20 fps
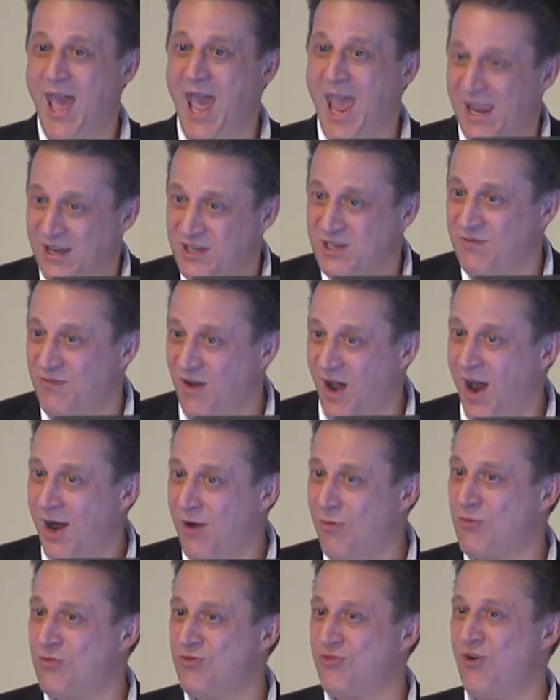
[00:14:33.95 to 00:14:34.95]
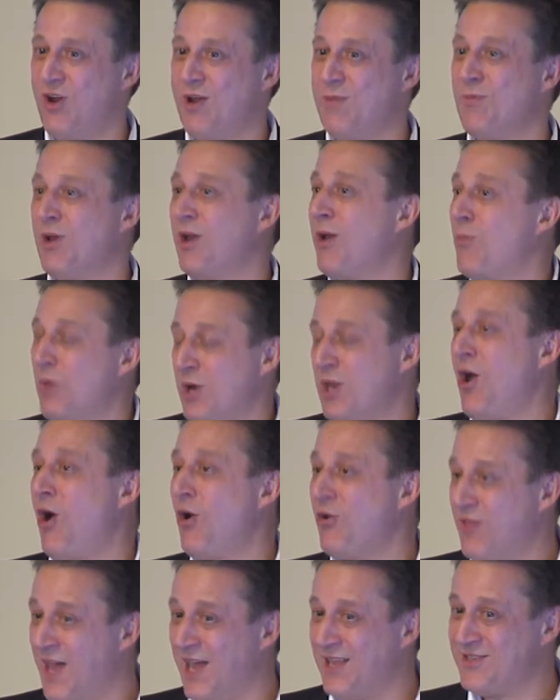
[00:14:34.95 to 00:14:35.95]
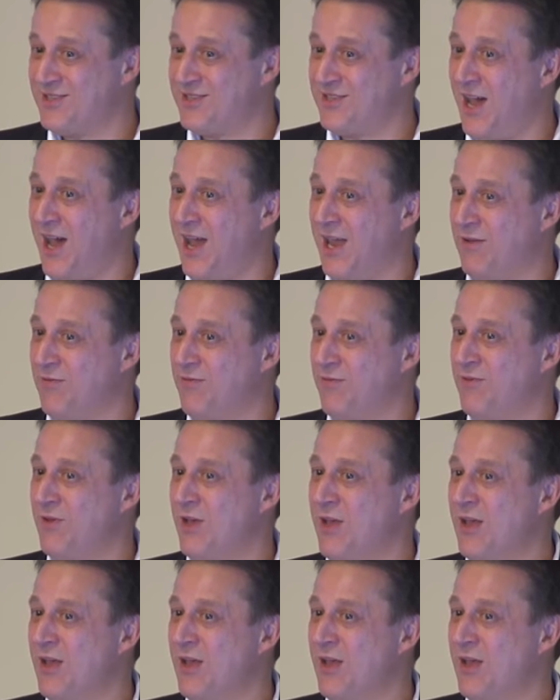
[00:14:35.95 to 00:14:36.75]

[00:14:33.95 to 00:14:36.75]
antiviral treatment, and we know that's safe.